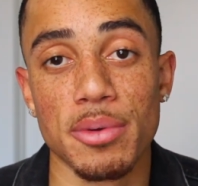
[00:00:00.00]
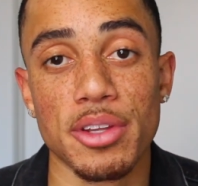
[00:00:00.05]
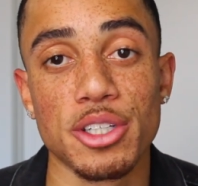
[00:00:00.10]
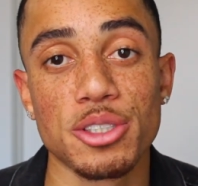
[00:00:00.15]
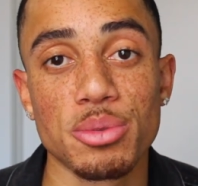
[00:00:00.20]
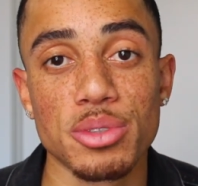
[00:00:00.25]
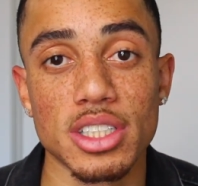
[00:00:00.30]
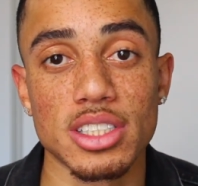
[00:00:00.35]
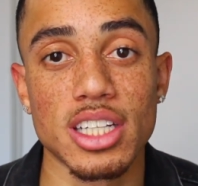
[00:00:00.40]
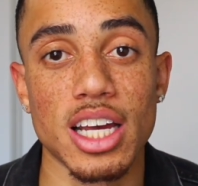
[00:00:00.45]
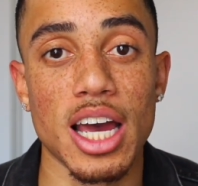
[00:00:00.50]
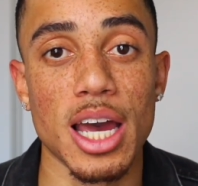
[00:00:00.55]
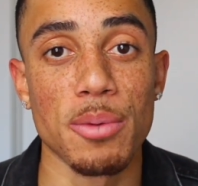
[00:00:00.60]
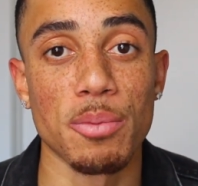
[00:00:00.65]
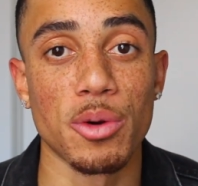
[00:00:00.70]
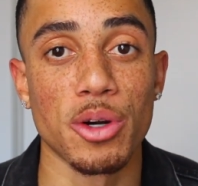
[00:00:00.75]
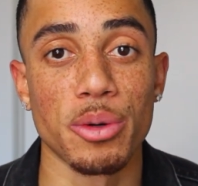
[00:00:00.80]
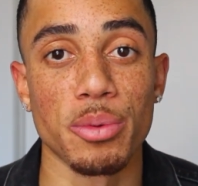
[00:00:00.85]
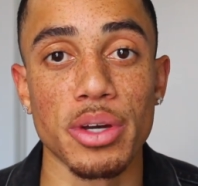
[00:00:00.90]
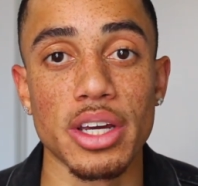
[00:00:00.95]
and this was a
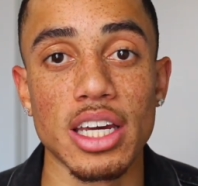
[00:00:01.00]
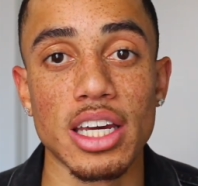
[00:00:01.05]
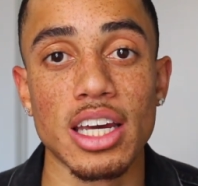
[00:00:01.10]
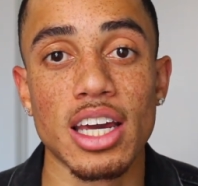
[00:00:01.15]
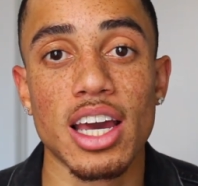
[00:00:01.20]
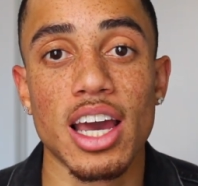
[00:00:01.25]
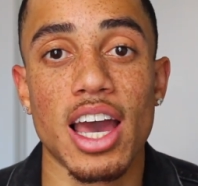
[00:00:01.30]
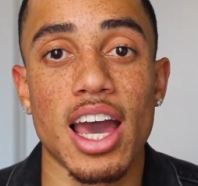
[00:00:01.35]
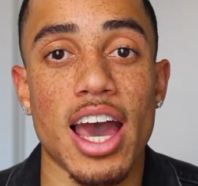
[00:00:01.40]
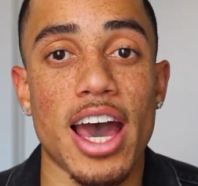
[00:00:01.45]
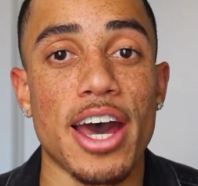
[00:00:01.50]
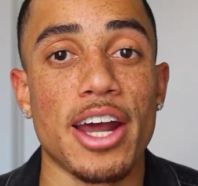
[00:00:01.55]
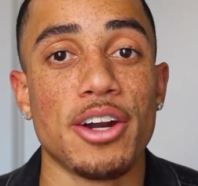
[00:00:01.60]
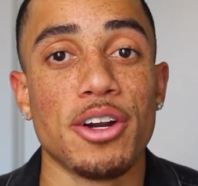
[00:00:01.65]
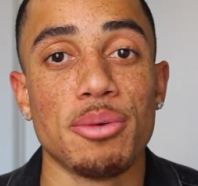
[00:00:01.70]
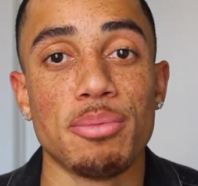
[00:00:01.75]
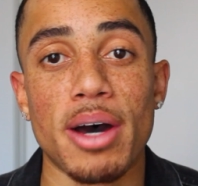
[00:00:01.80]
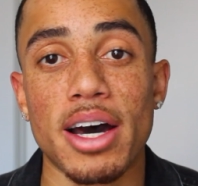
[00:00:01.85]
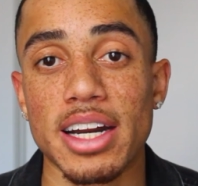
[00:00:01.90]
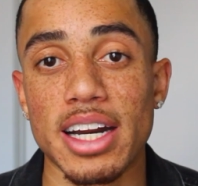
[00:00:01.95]
time where we had
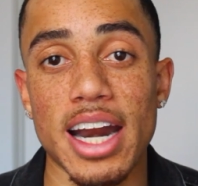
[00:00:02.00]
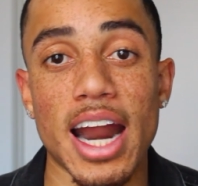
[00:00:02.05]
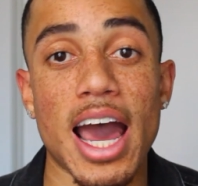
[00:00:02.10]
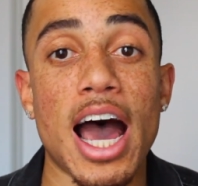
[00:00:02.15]
about an